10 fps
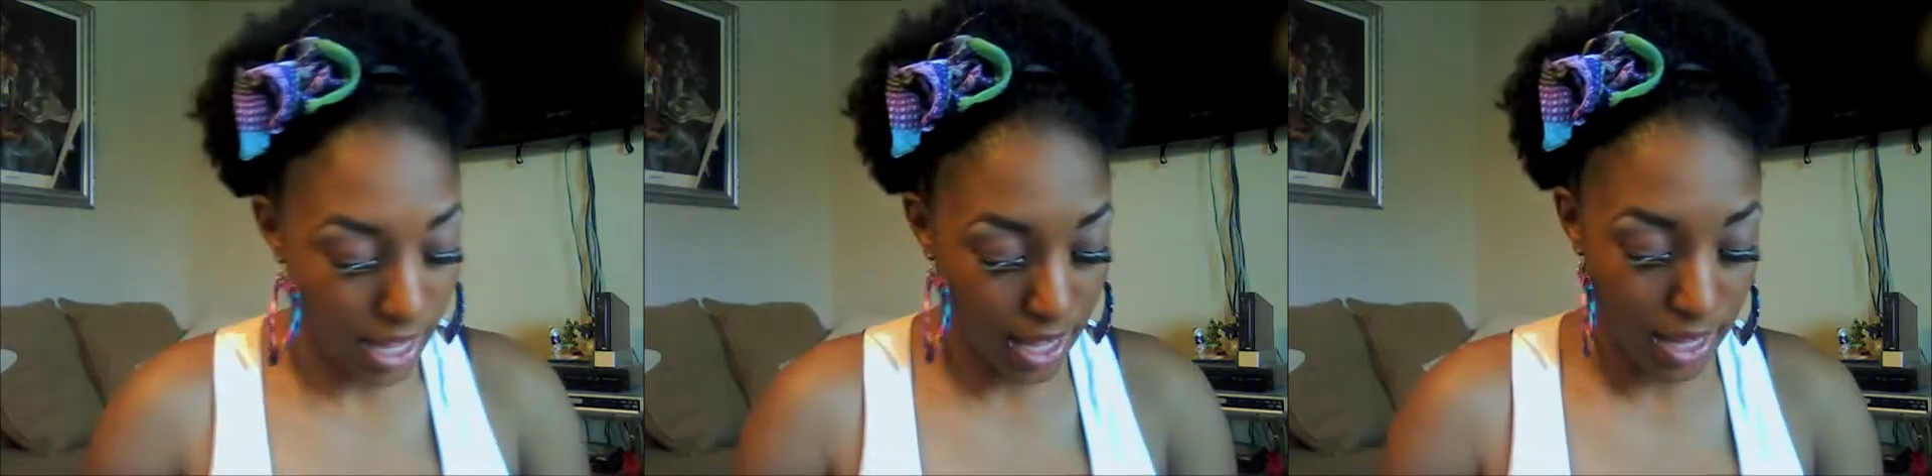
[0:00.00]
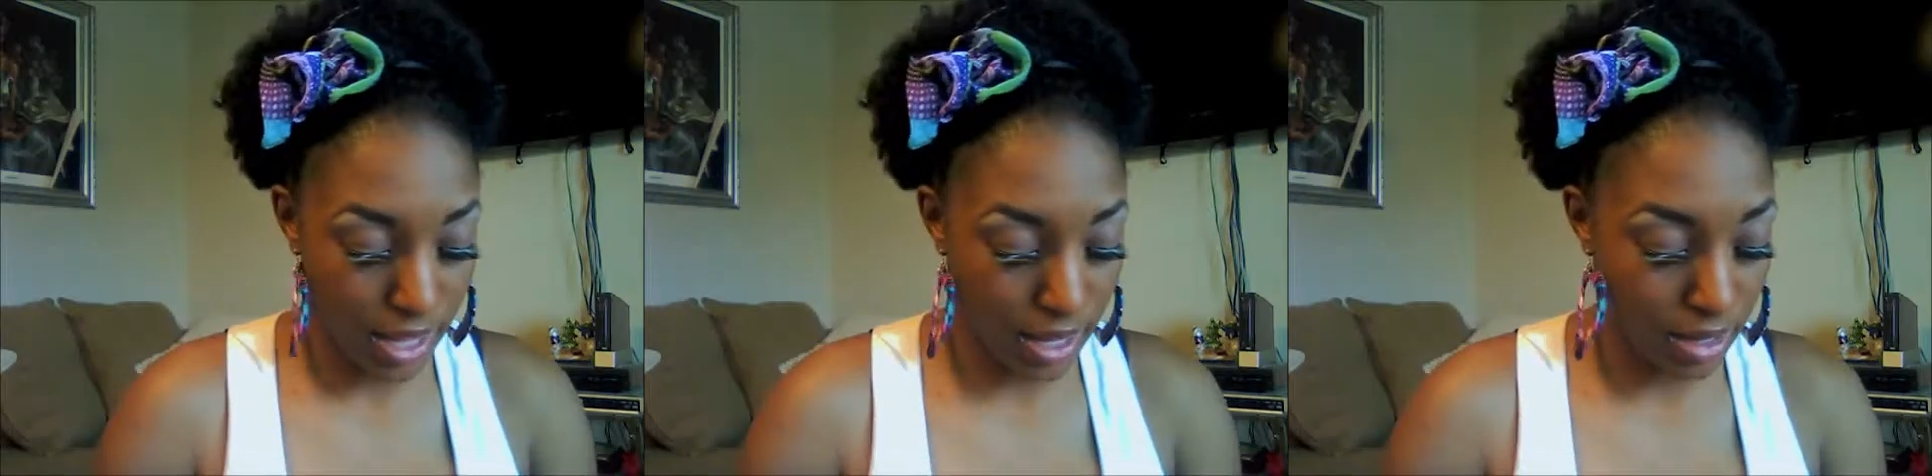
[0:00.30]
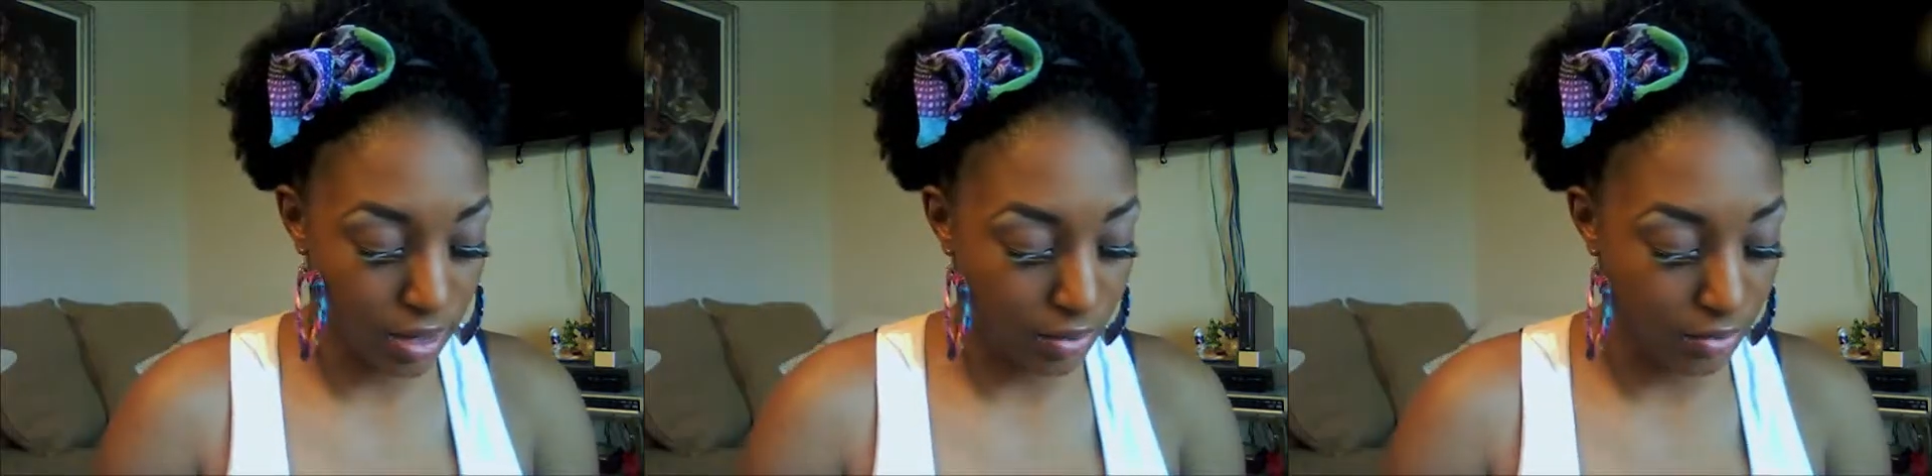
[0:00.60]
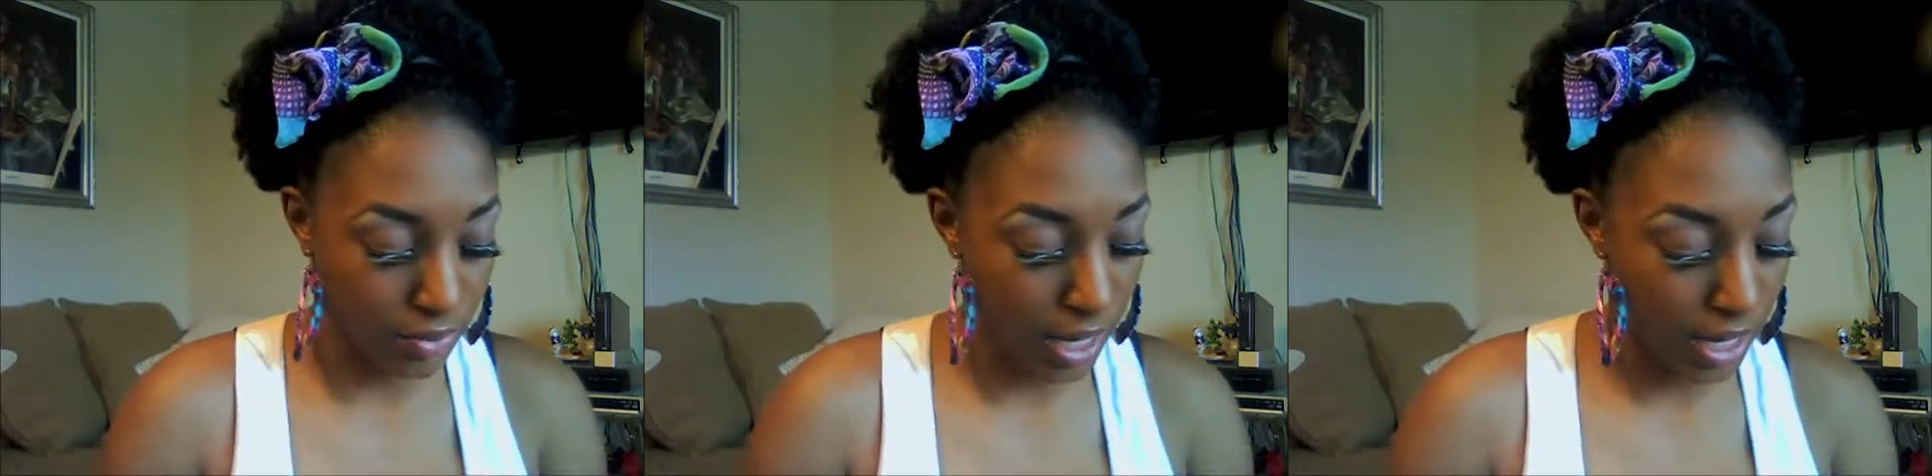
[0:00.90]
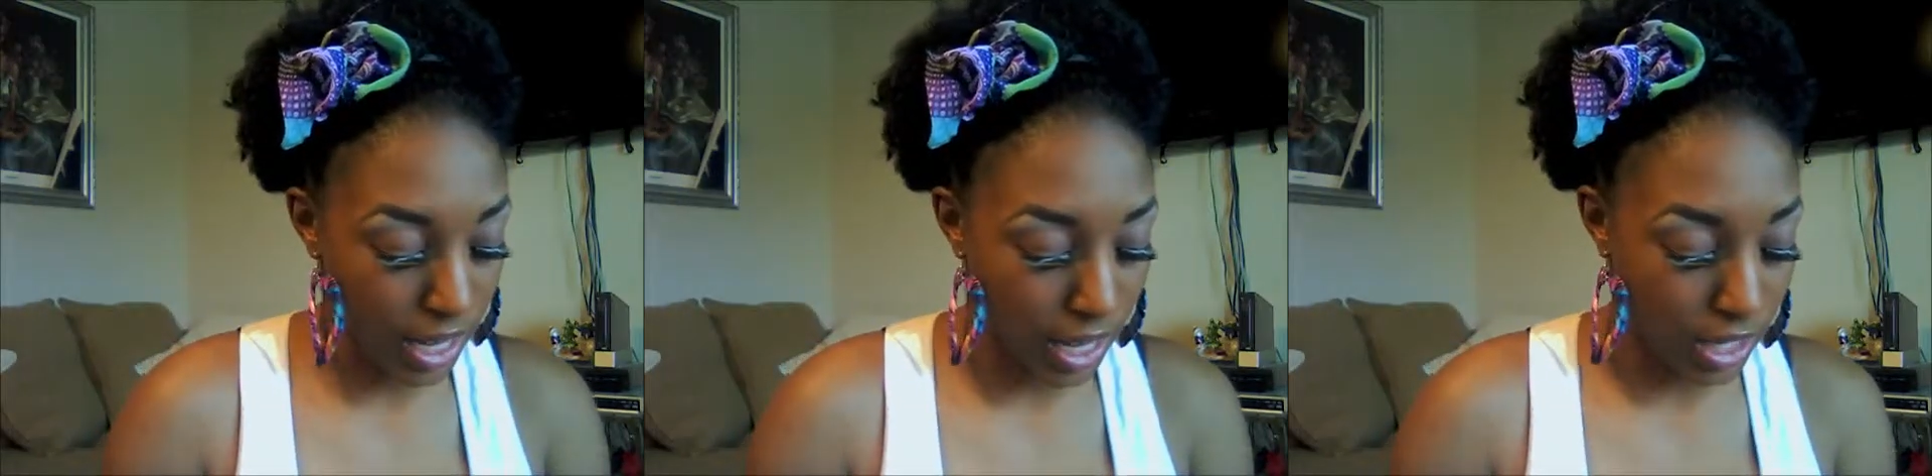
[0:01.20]
have, I
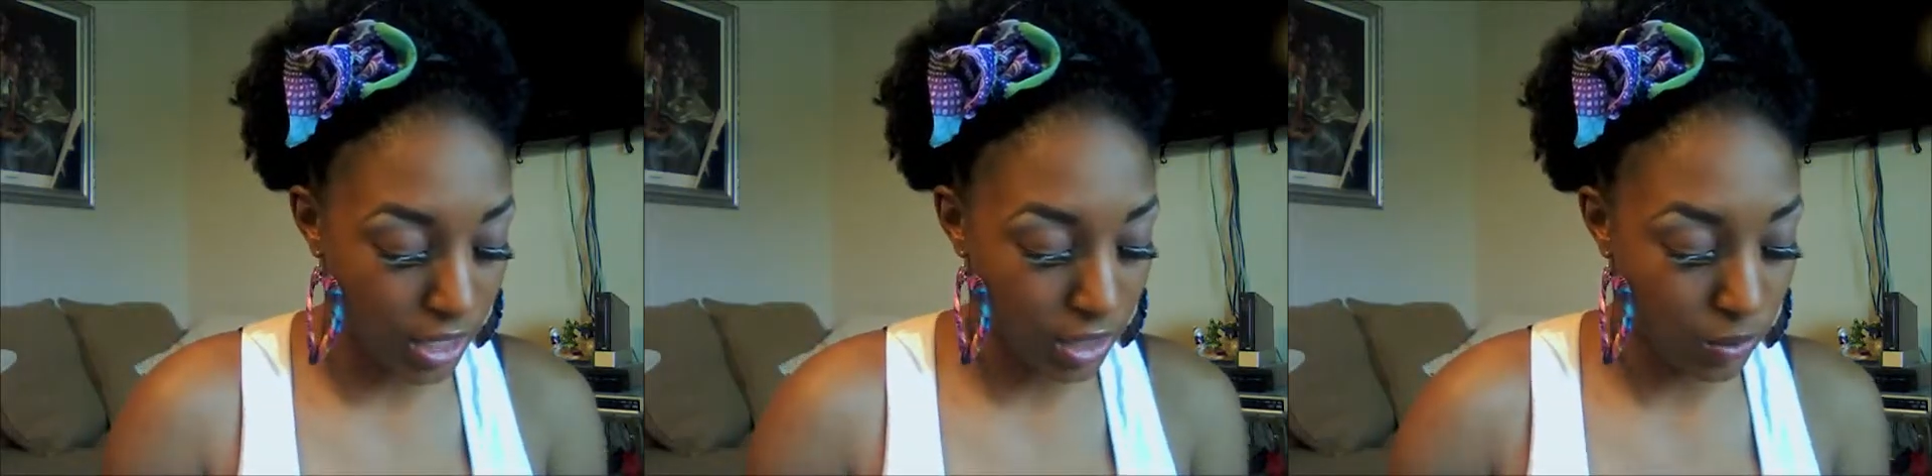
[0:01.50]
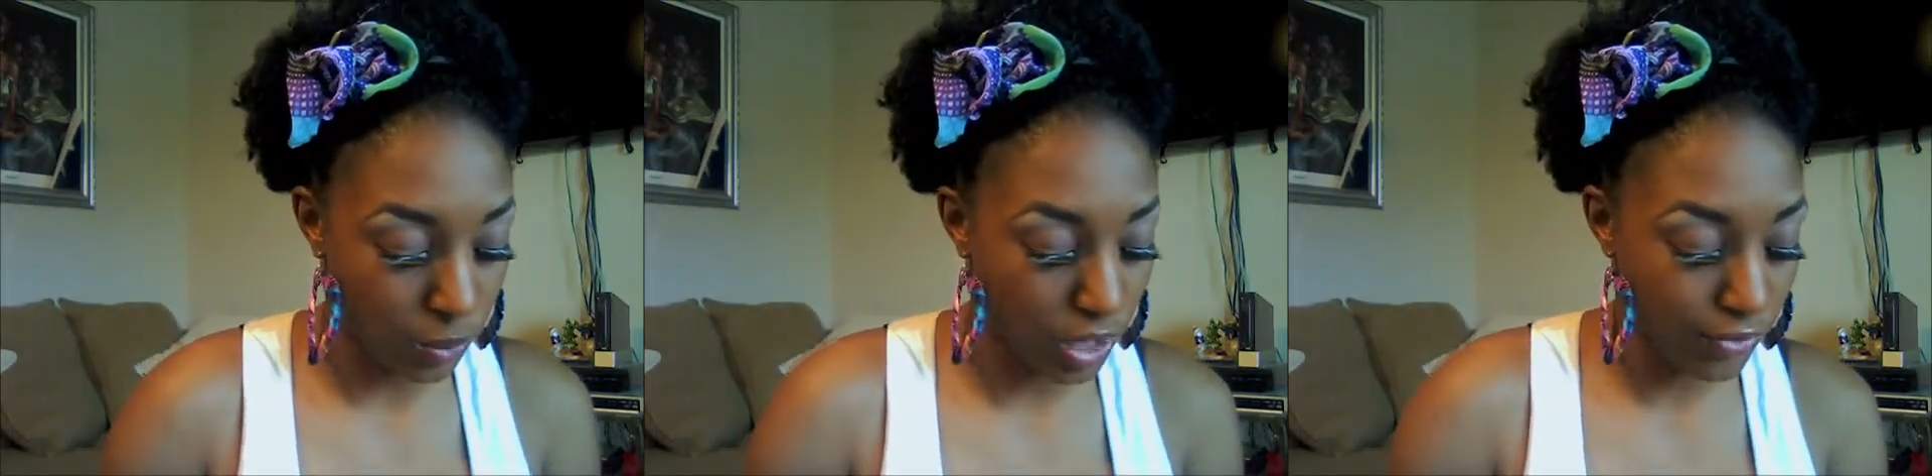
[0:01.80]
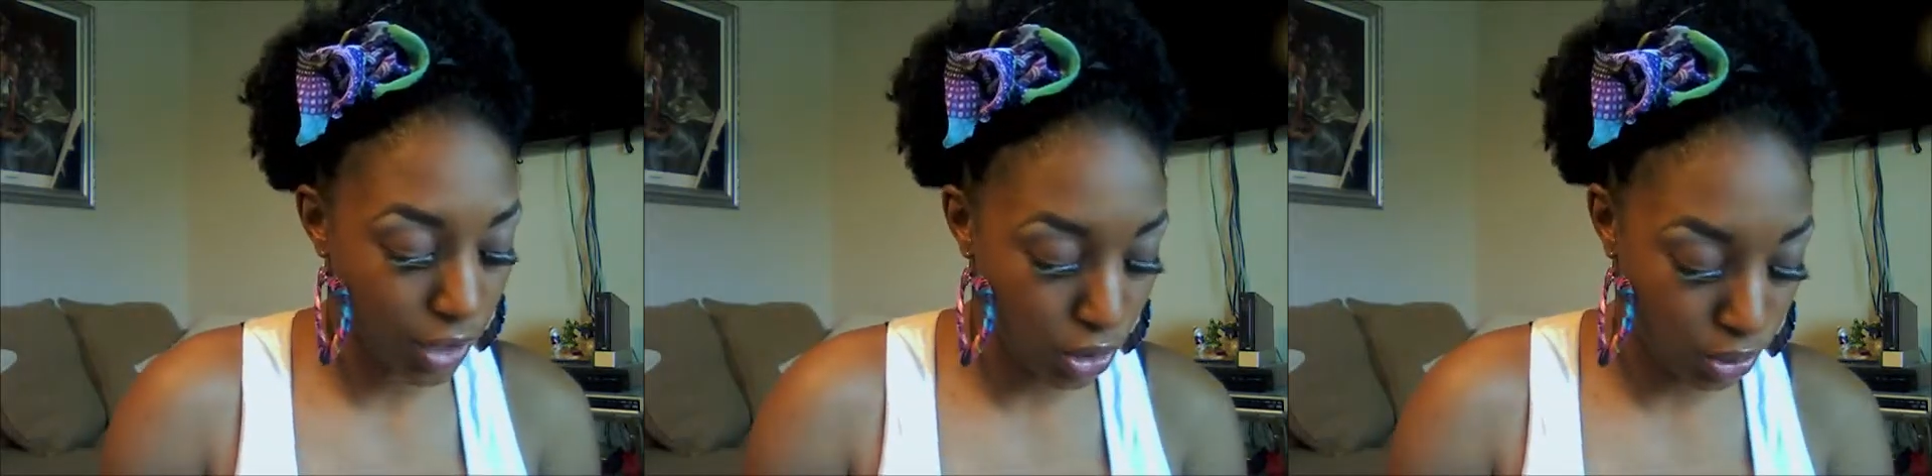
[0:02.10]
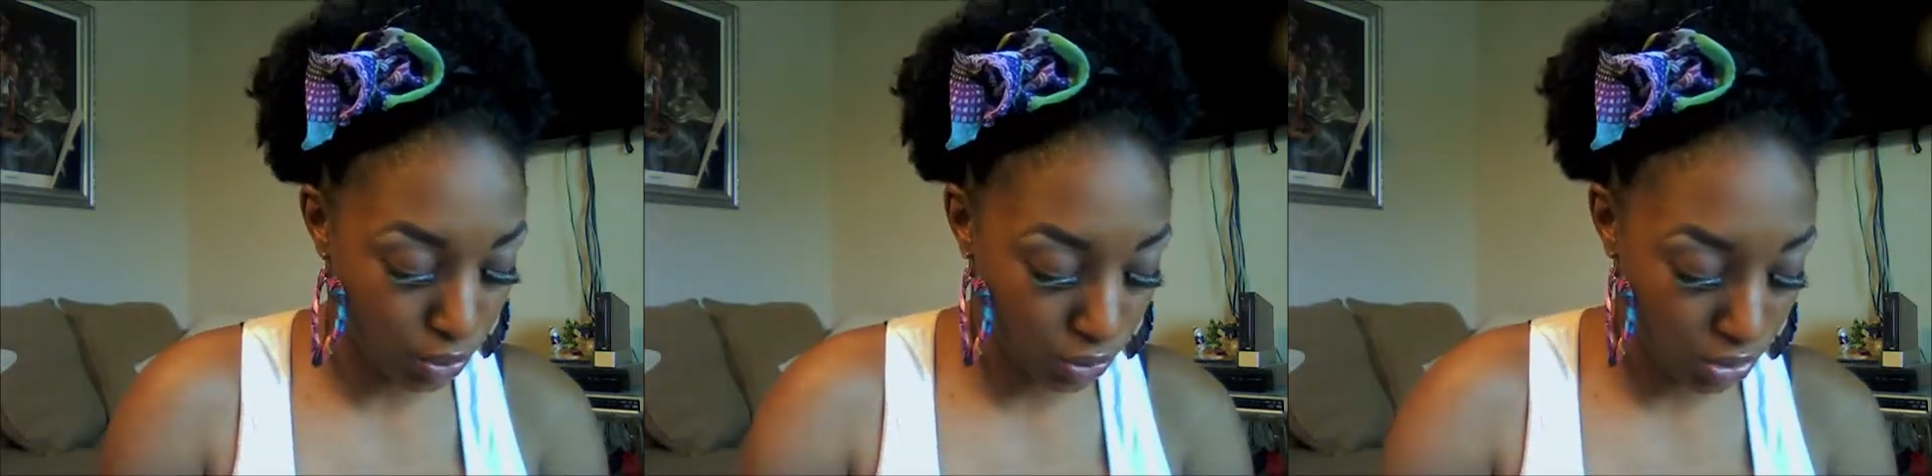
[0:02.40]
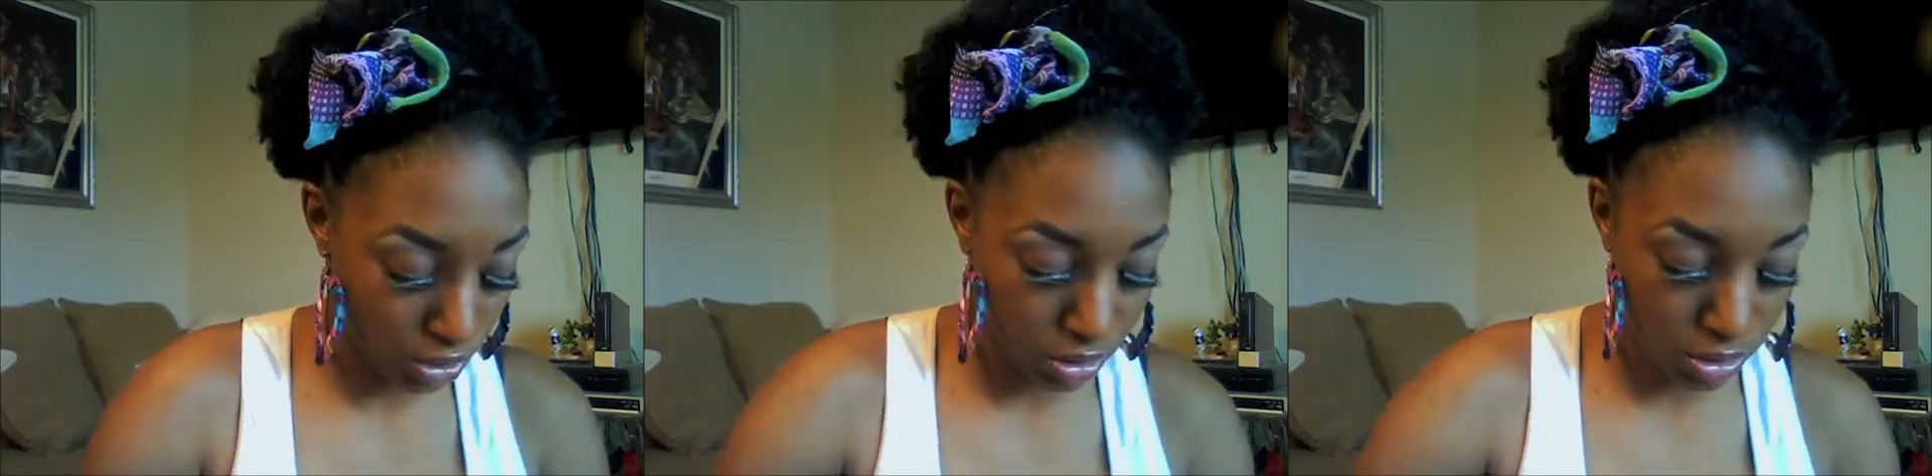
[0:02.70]
got one of
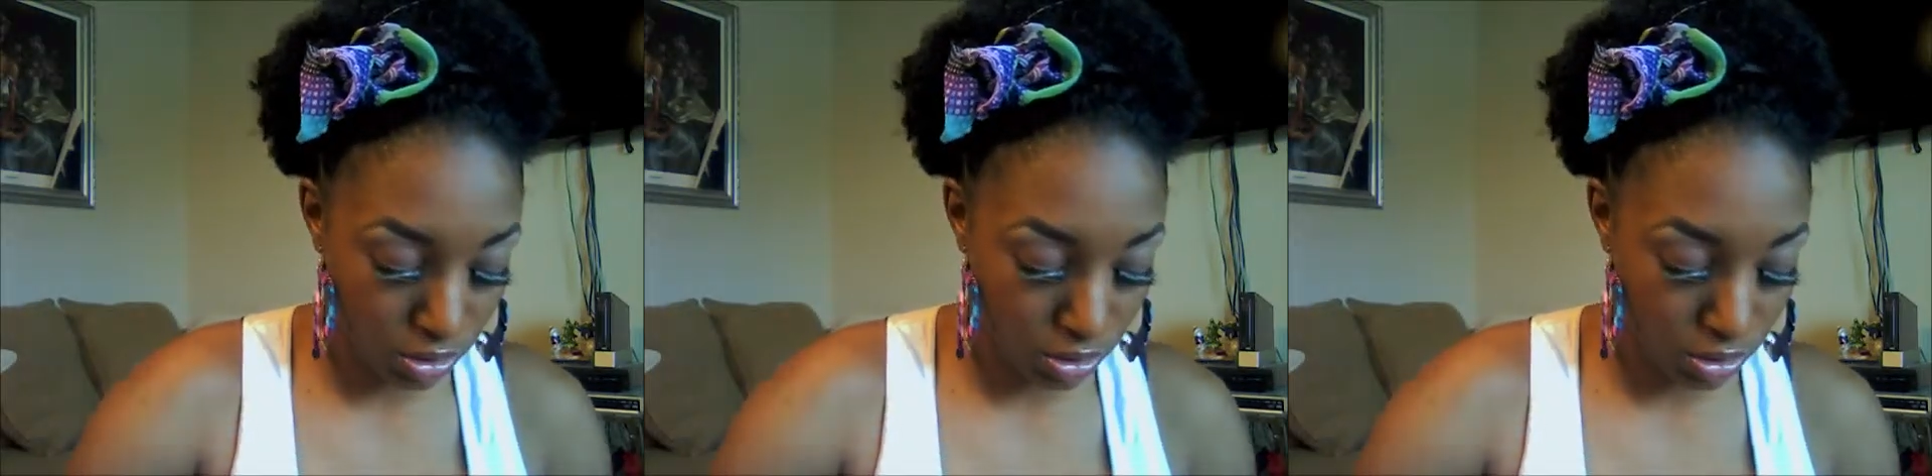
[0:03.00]
those,